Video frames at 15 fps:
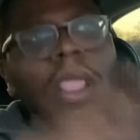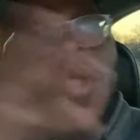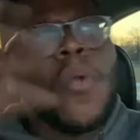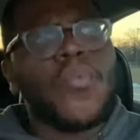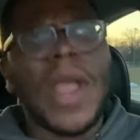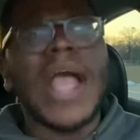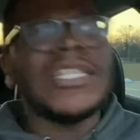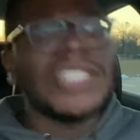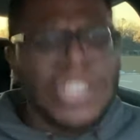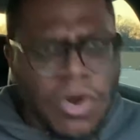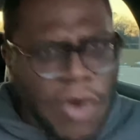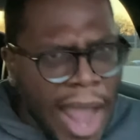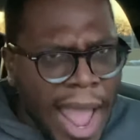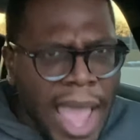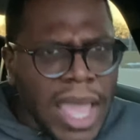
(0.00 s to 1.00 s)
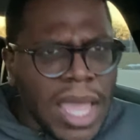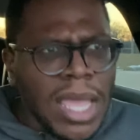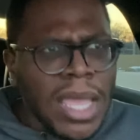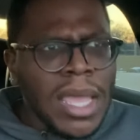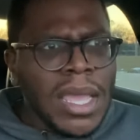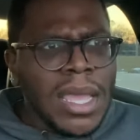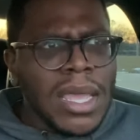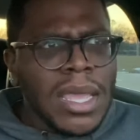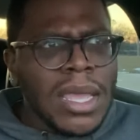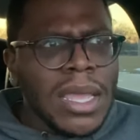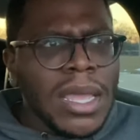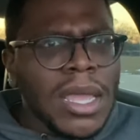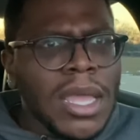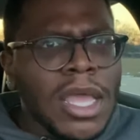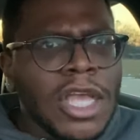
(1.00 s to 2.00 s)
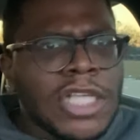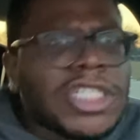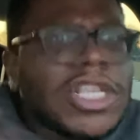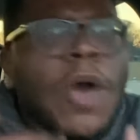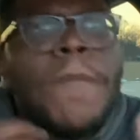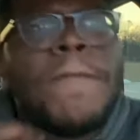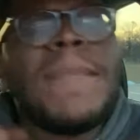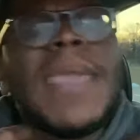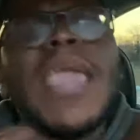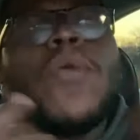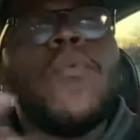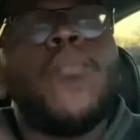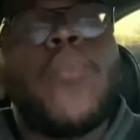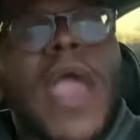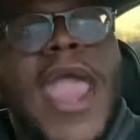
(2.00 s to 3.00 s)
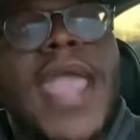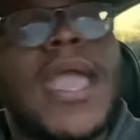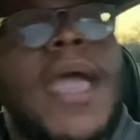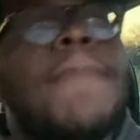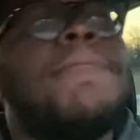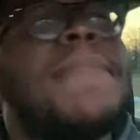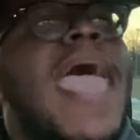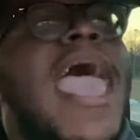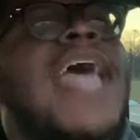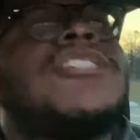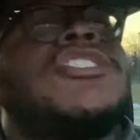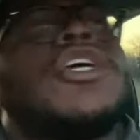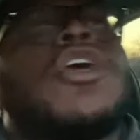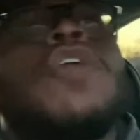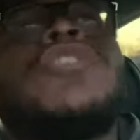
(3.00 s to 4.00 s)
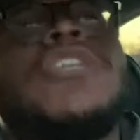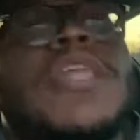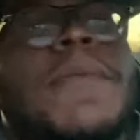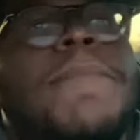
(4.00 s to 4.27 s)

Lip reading: restaurant. So me wearing a mask to go to the